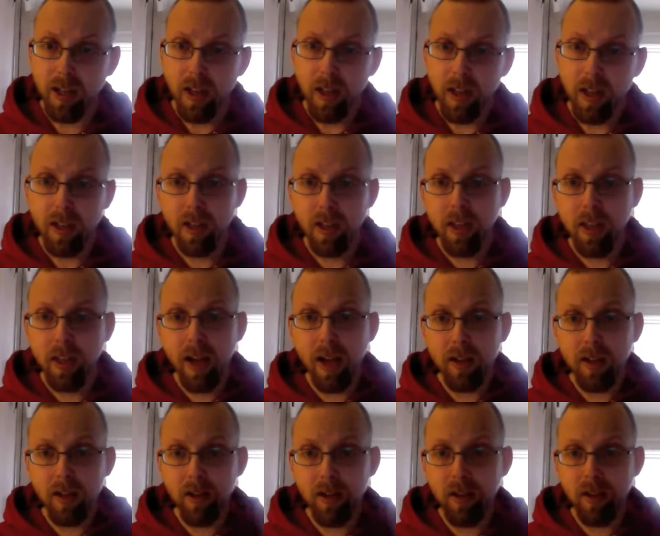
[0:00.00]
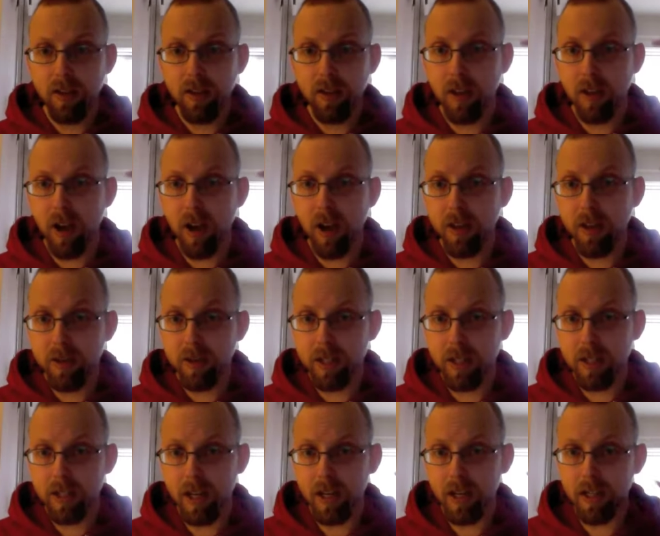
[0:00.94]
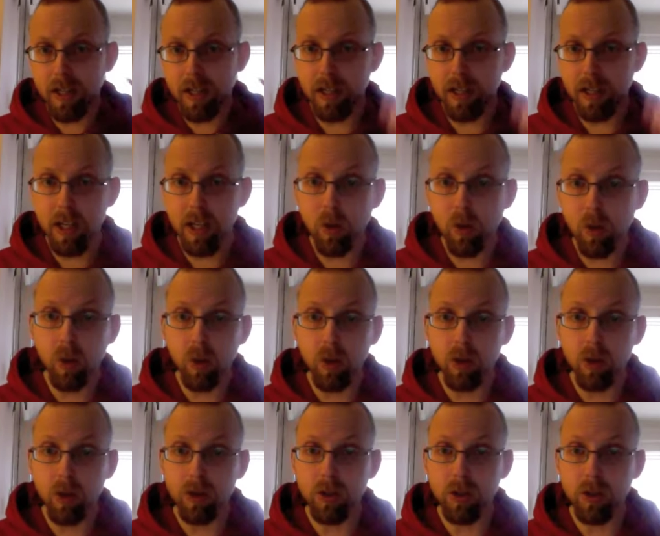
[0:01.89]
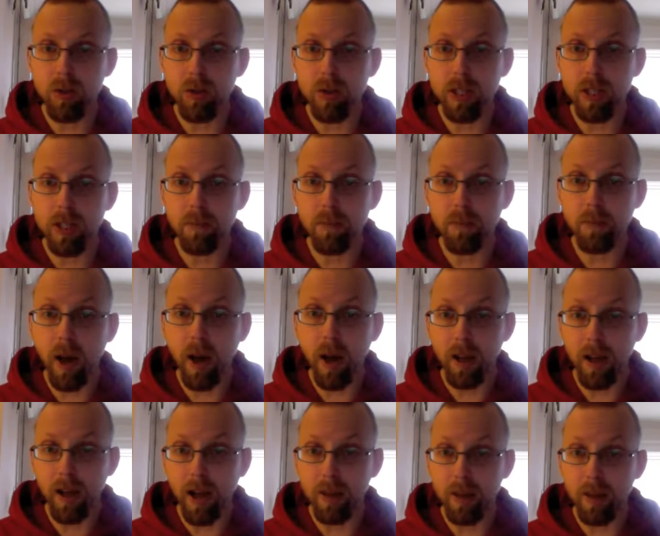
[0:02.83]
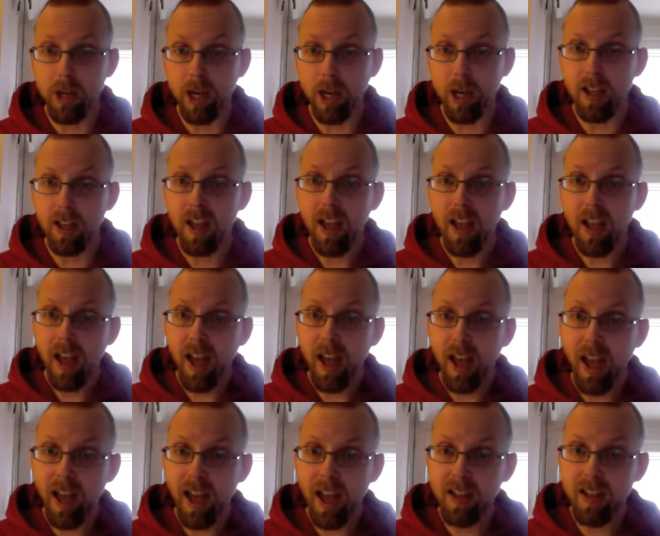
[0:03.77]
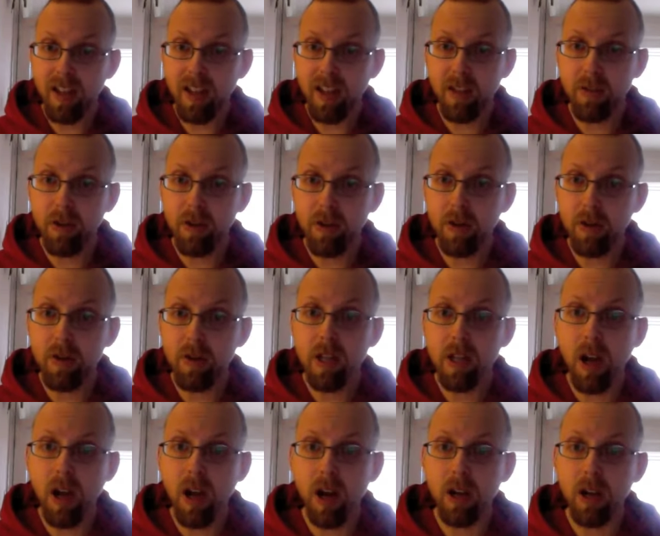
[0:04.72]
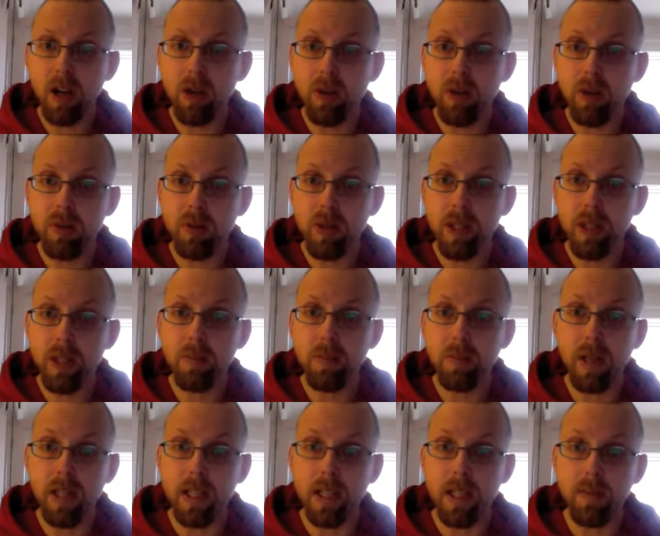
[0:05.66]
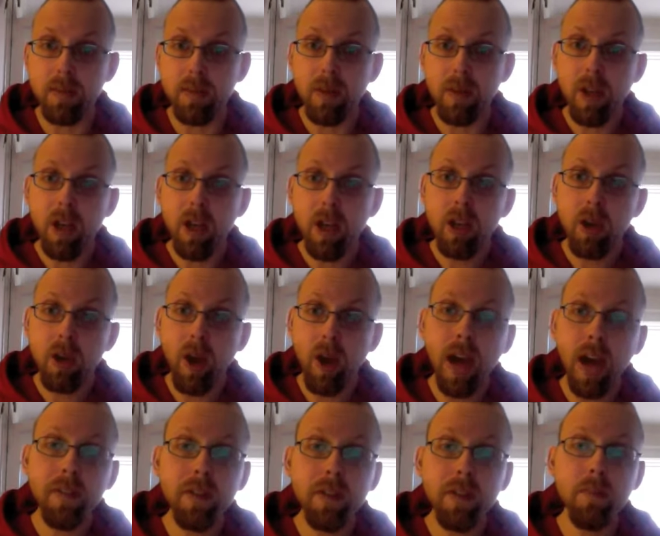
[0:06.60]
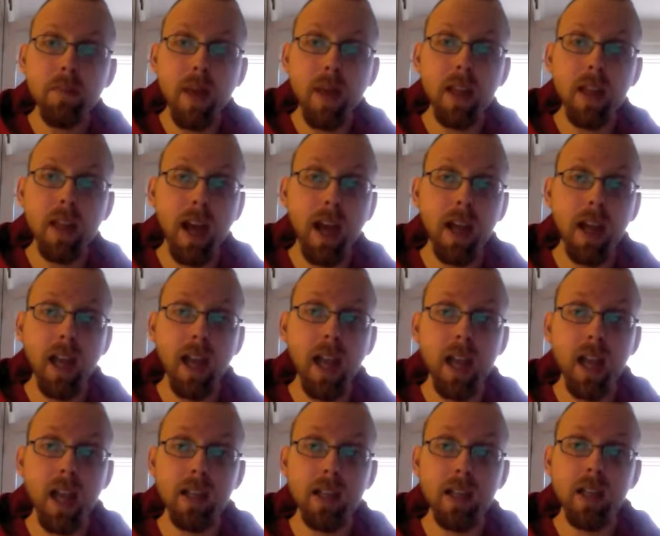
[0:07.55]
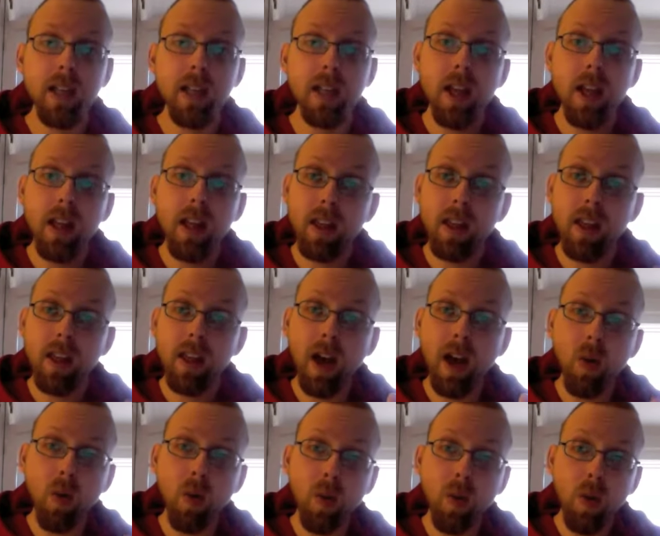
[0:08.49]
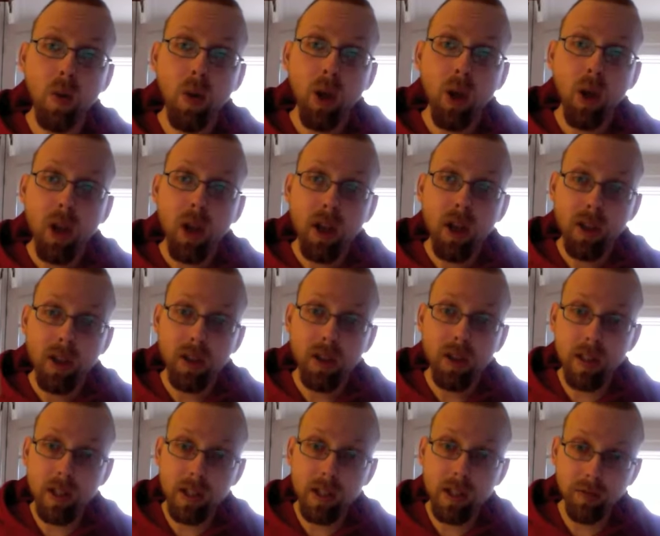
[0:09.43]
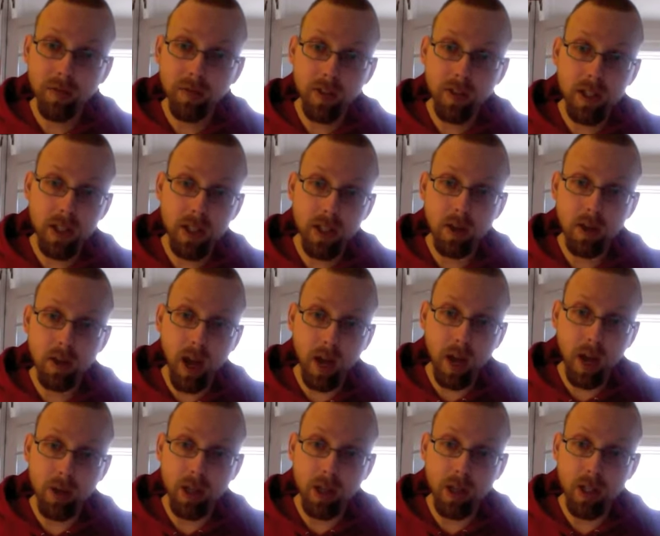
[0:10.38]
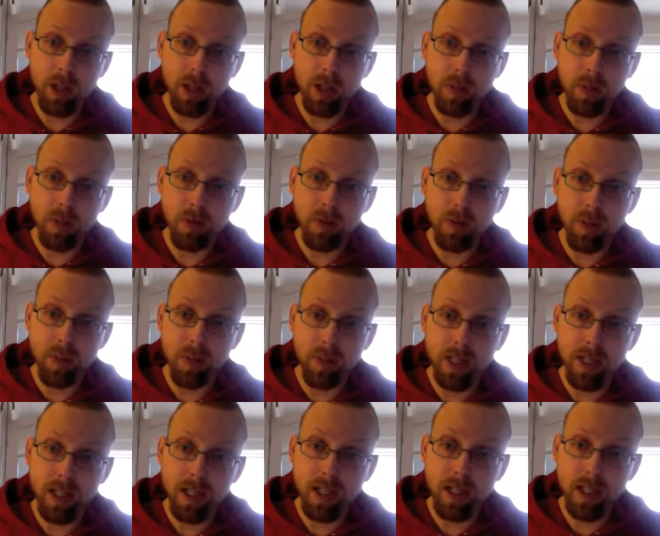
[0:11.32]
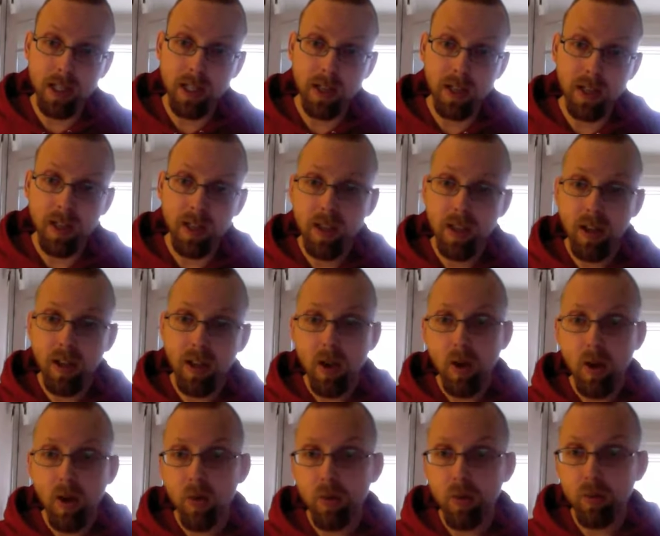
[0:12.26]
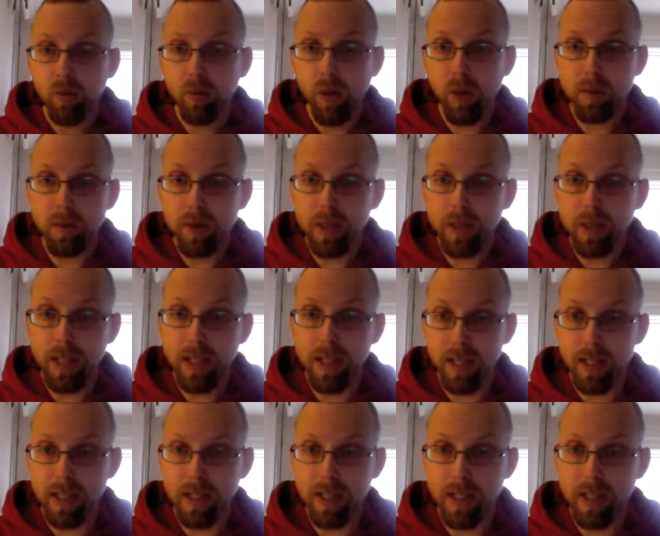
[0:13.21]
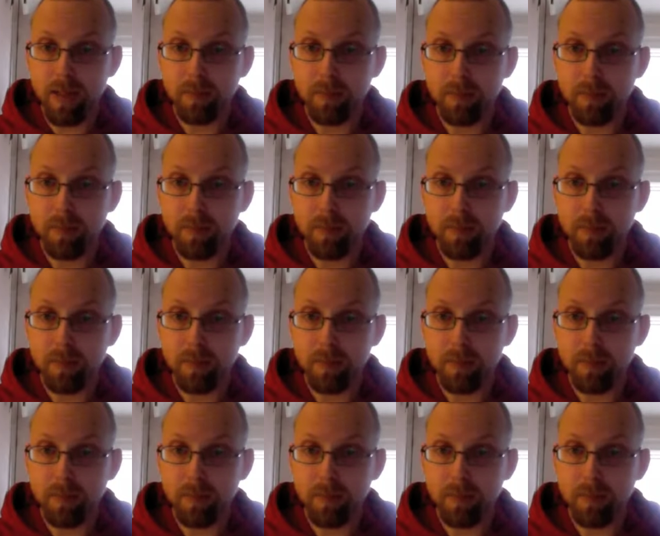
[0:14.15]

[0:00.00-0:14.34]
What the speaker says: that the author is saying is equal to a symbolic object. And if you're going to argue symbolism, you have to make that case that this physical object that's being represented represents